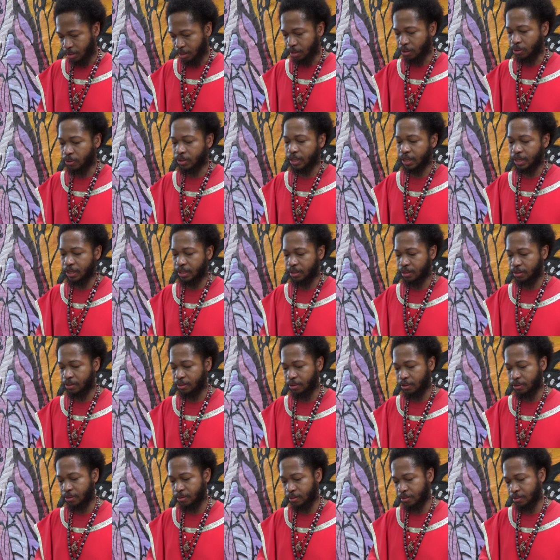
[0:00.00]
Okay,
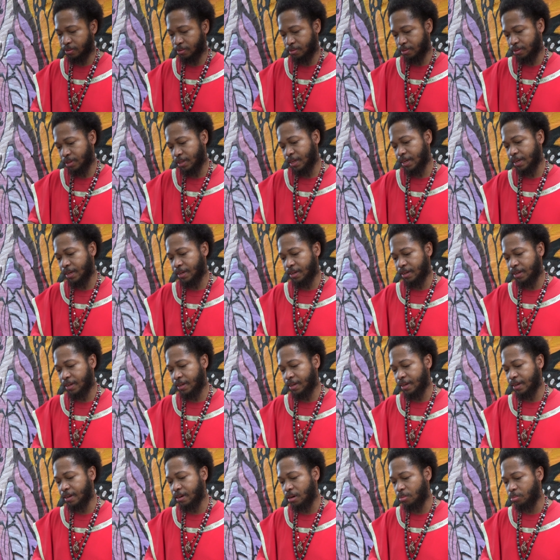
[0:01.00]
hold on. It, it,
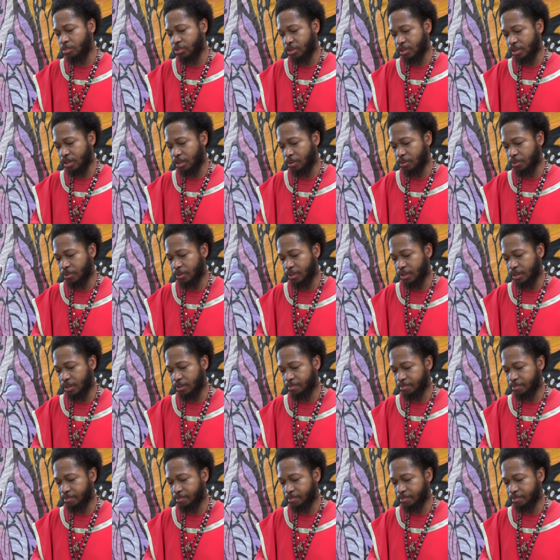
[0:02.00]
it almost loaded up.